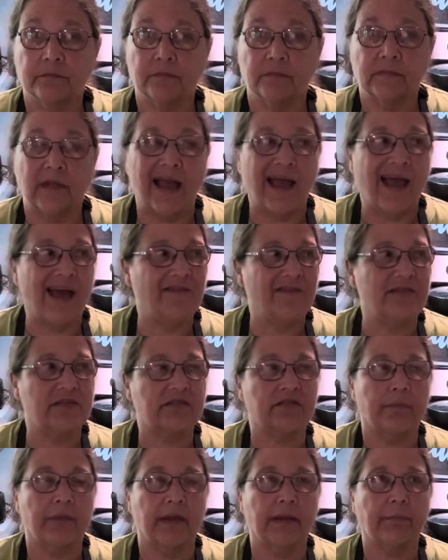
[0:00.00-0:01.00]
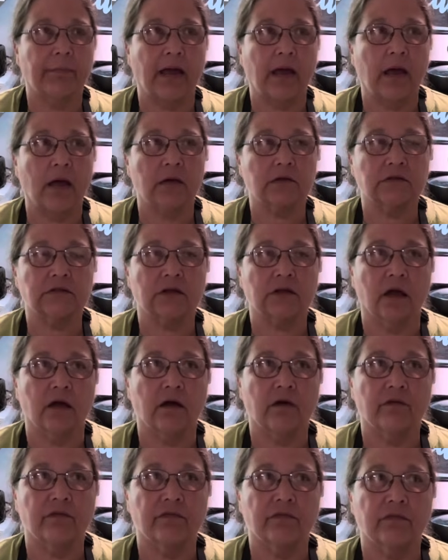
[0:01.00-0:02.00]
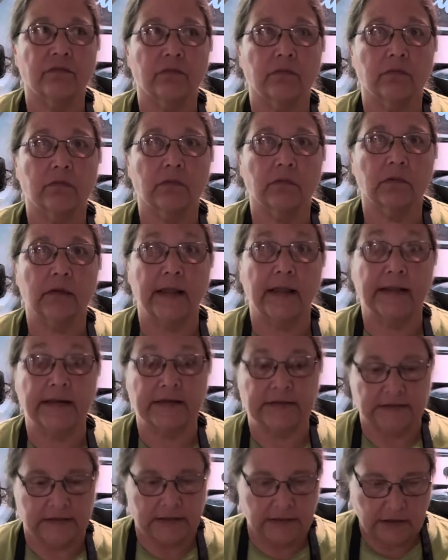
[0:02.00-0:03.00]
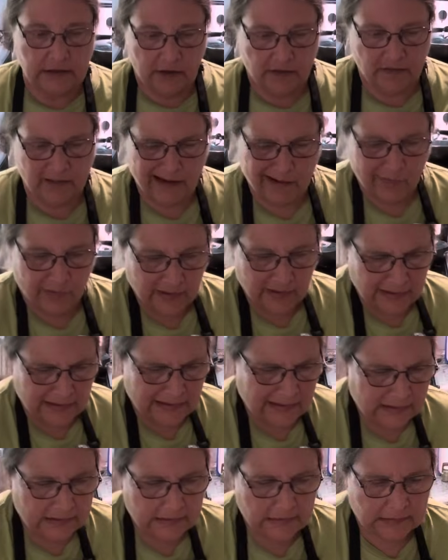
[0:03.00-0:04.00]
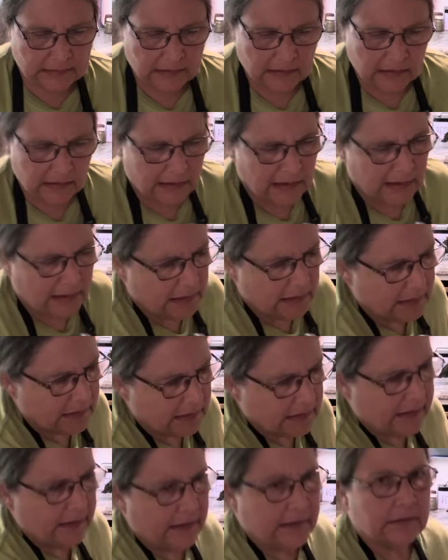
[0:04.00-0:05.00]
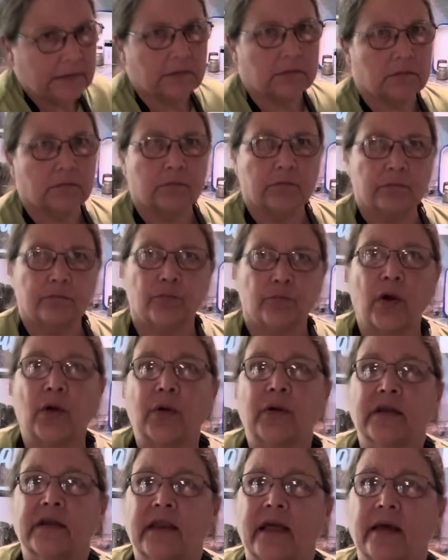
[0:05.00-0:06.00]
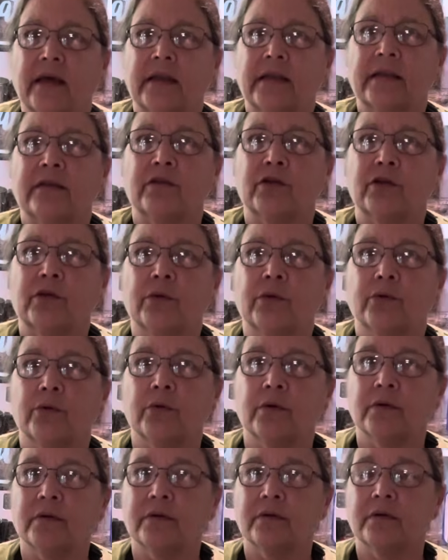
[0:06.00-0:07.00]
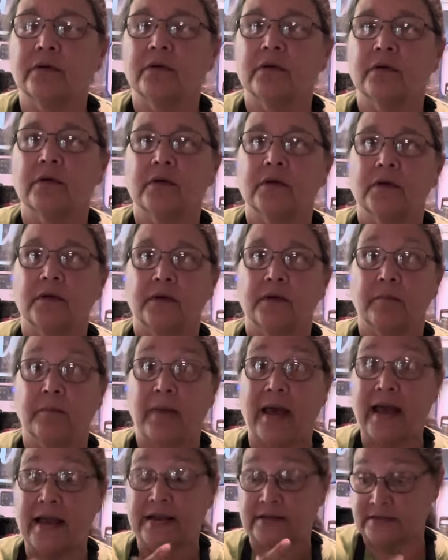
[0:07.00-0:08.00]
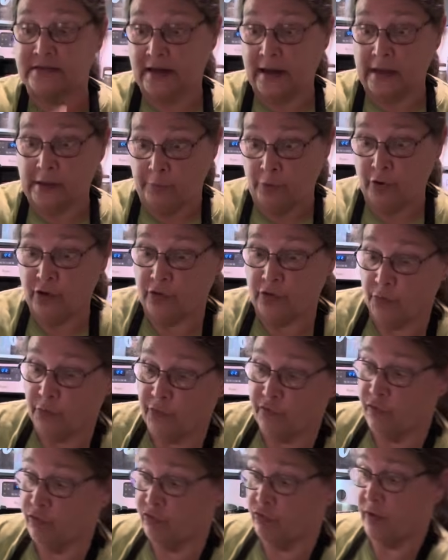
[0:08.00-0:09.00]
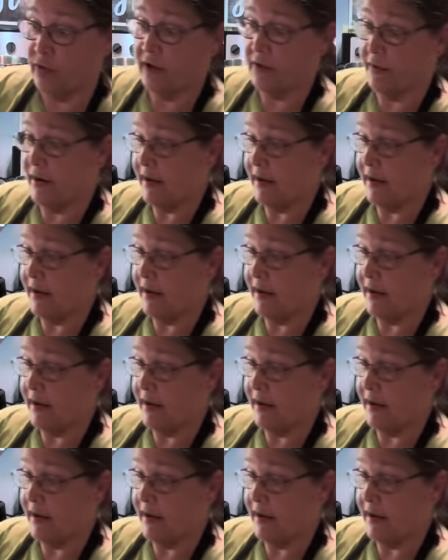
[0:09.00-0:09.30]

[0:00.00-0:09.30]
have this big box of lettuce in there that I really need to get broken down into bags that I can put in the refrigerator